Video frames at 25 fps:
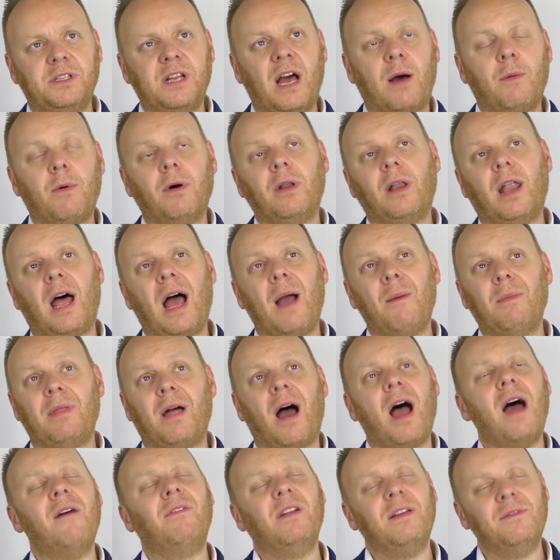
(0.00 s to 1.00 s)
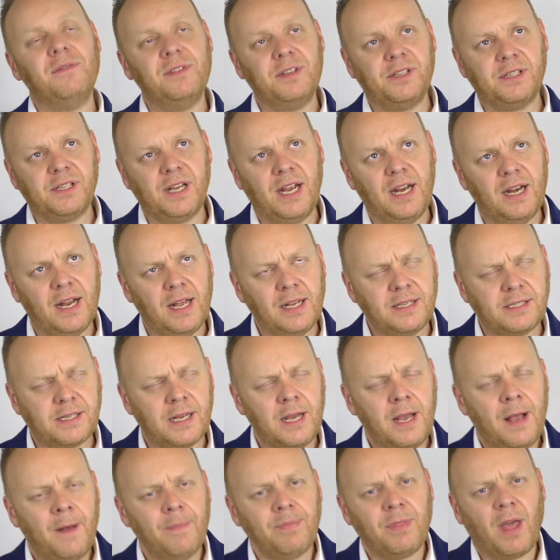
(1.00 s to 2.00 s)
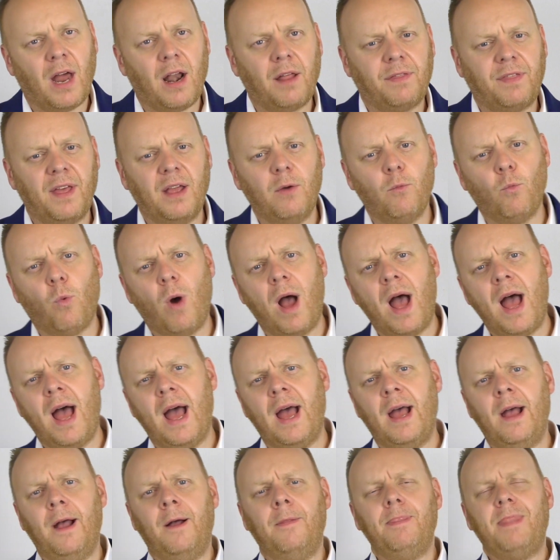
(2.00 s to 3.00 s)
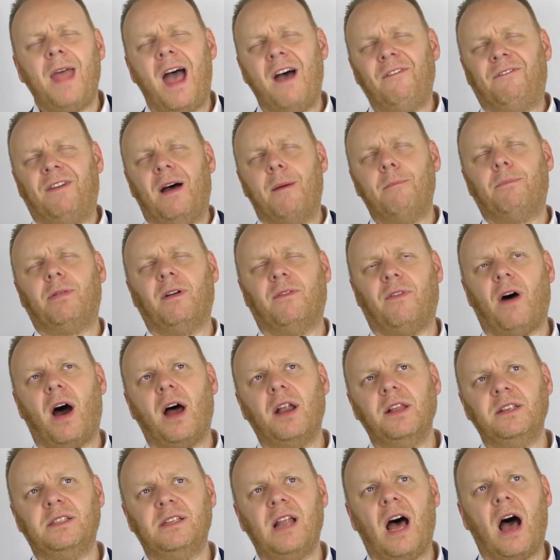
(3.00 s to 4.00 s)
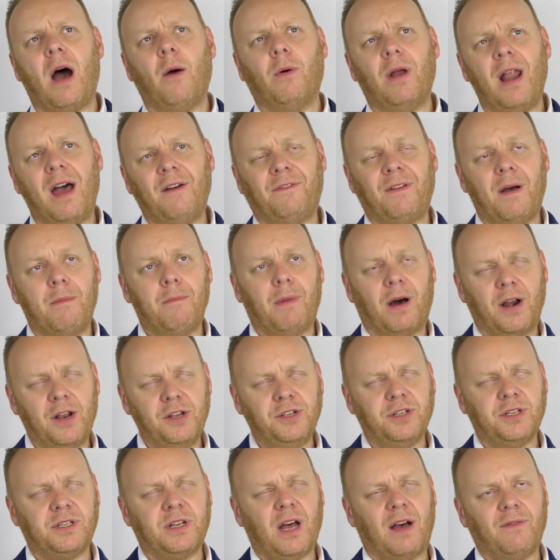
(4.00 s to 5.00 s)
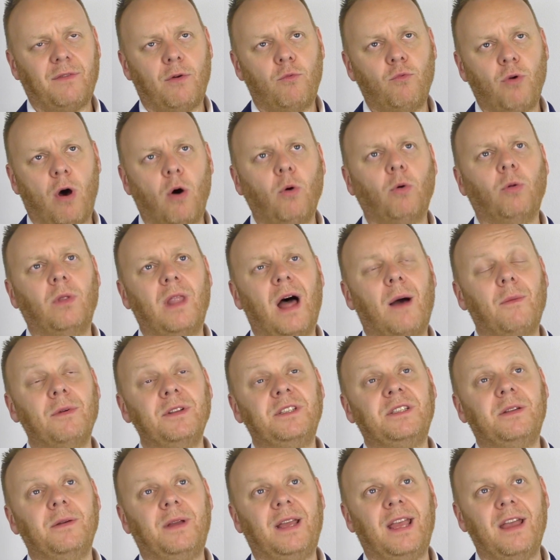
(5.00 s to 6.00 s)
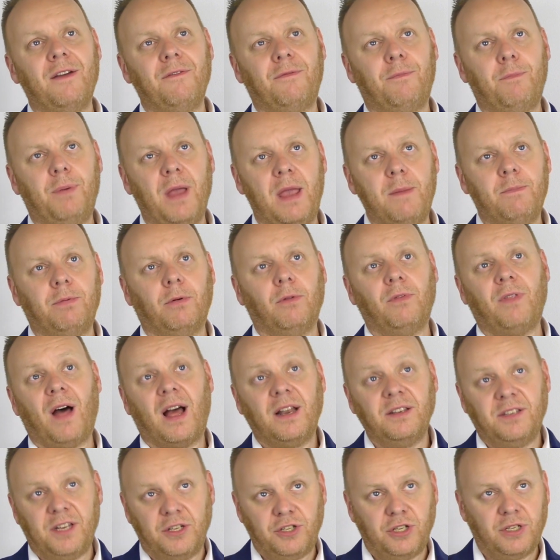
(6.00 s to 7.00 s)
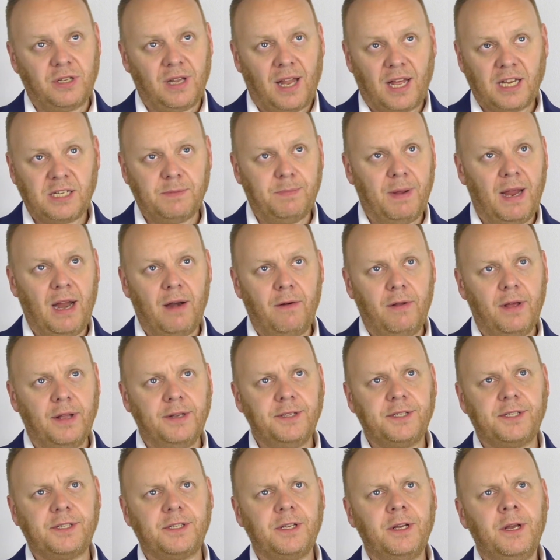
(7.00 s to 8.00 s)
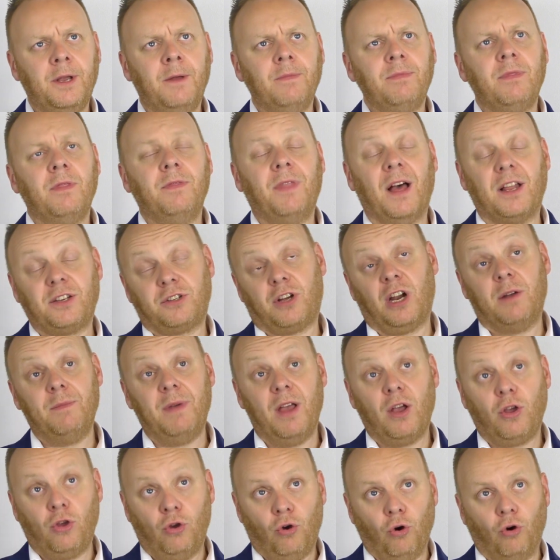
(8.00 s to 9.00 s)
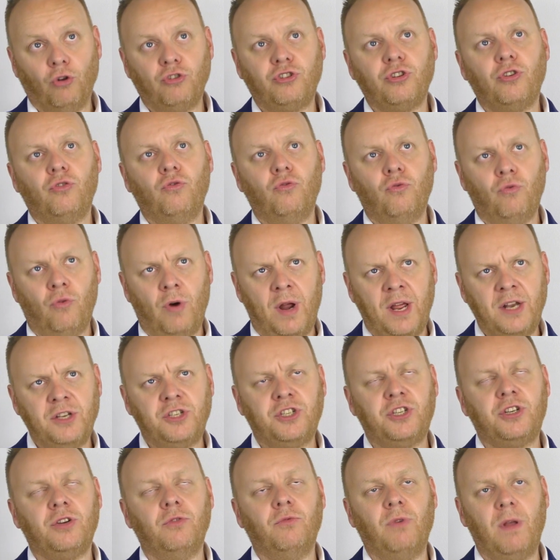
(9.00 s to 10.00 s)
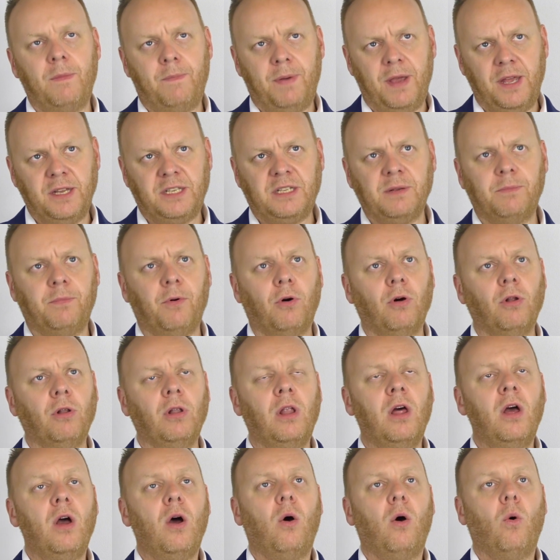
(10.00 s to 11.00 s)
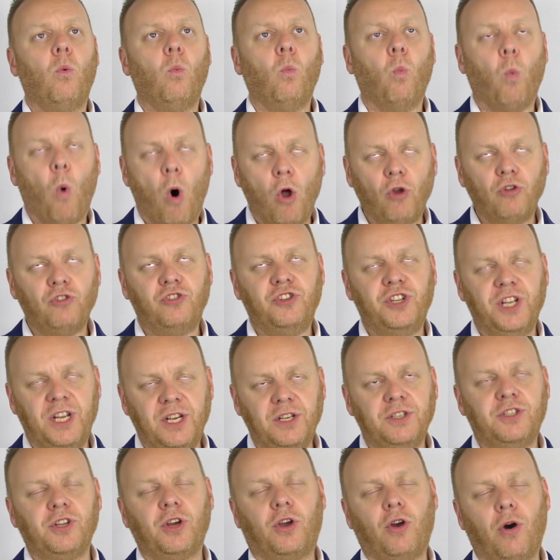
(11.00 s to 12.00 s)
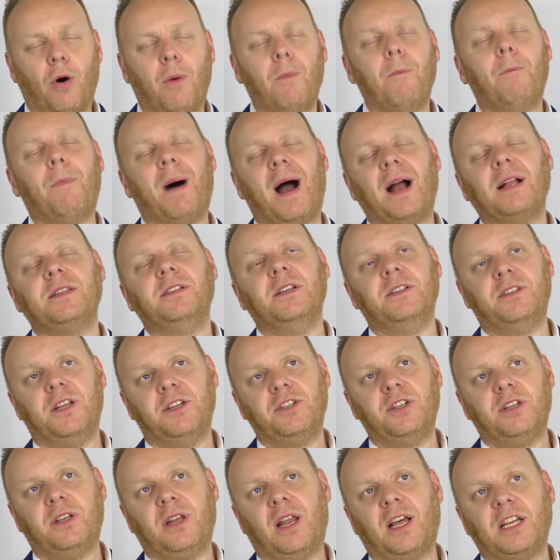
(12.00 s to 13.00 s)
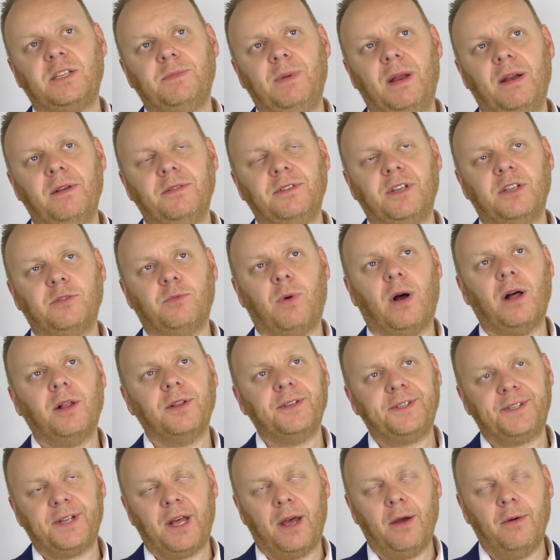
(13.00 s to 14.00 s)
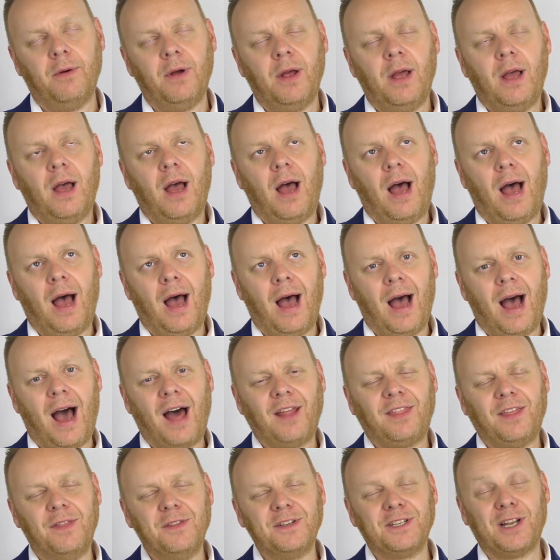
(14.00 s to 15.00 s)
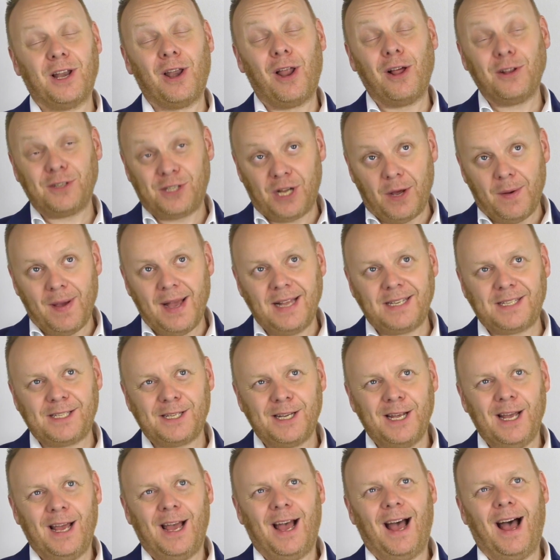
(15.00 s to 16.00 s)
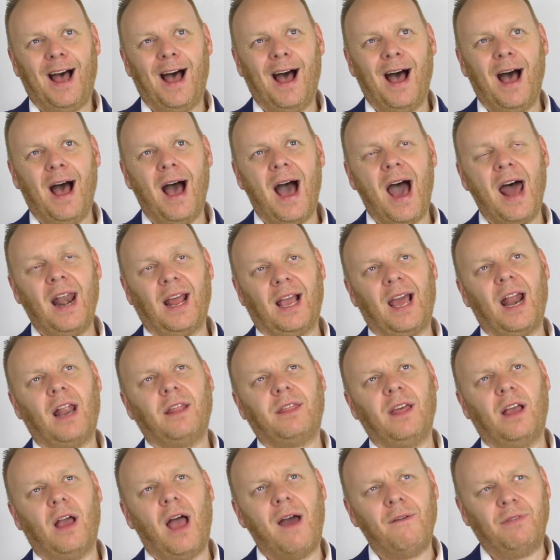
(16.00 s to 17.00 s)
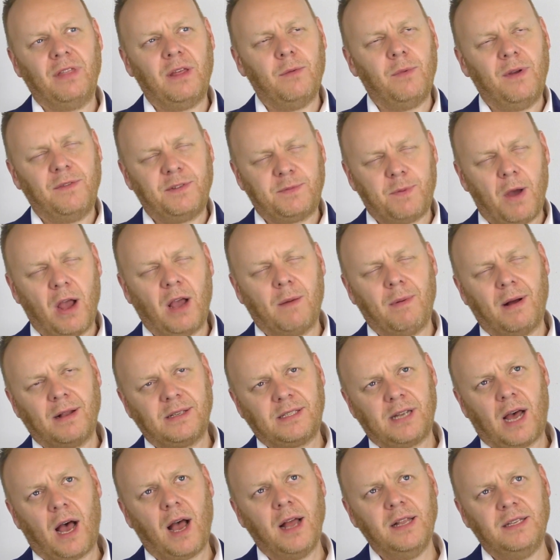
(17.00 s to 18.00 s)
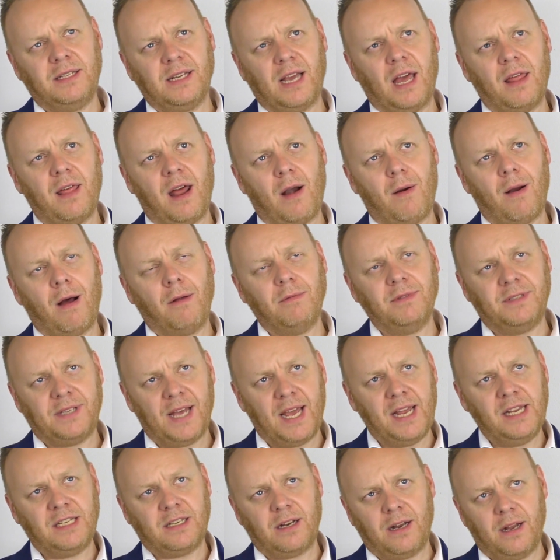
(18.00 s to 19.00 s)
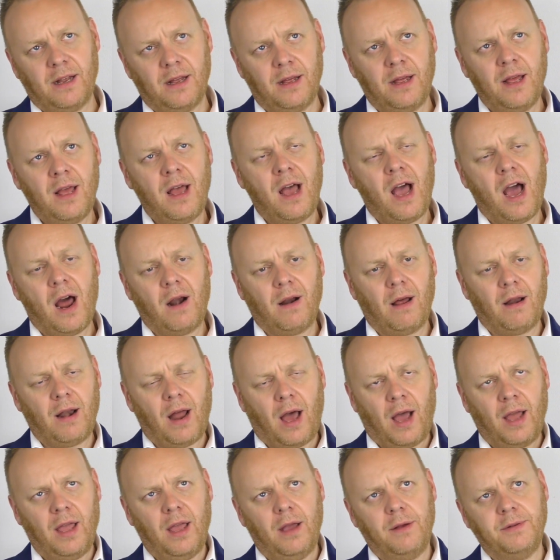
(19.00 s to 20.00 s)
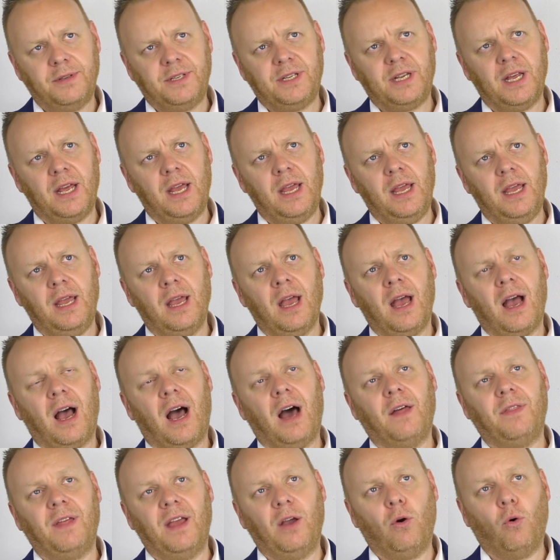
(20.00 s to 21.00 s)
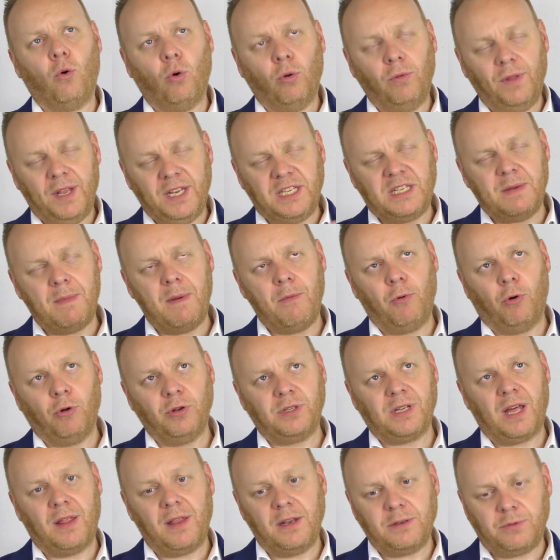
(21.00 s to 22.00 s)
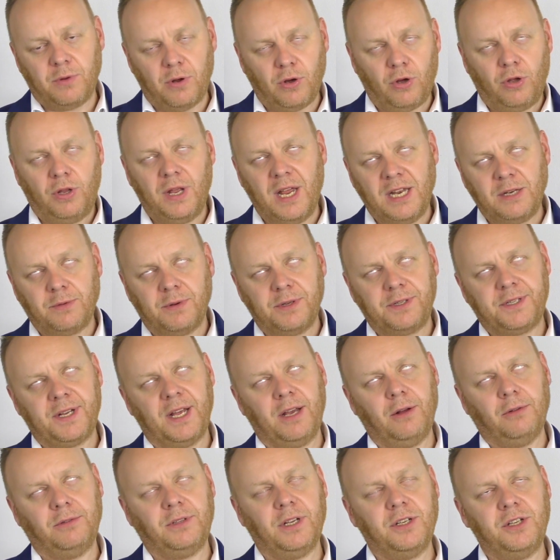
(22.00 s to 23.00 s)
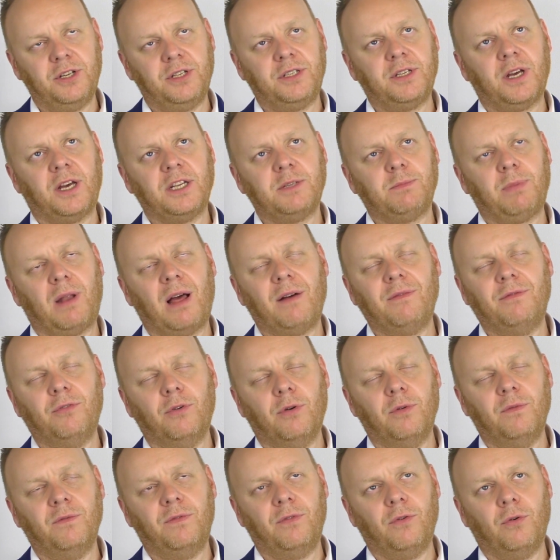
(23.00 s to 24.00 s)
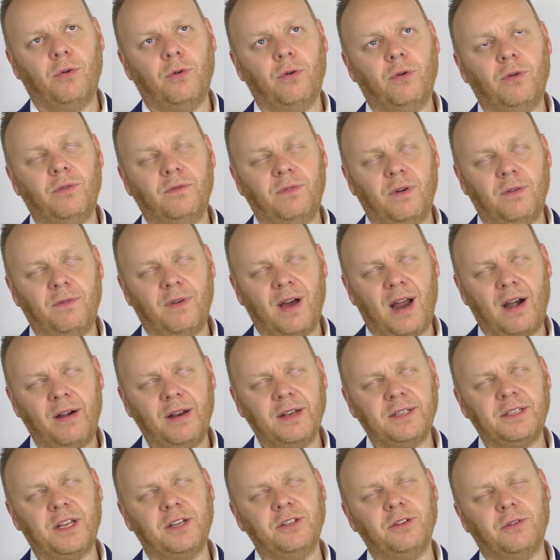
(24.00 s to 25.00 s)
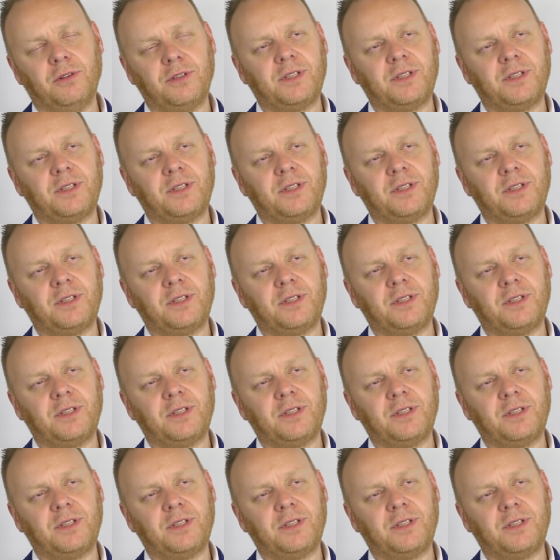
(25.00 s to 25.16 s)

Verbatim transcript: now online without ever even seeing it. And I think where FM providers now and FM managers have a role now is to give people that digital experience. That's got to be a good, rich, repeatable, wanting to come back to digital experience as well. So uh, I think there's a lot to it. Uh, and again, I think everything we've spoken about tied together around data, around IoT, I think all need to be brought together into a, into a single digitized platform for, for various digital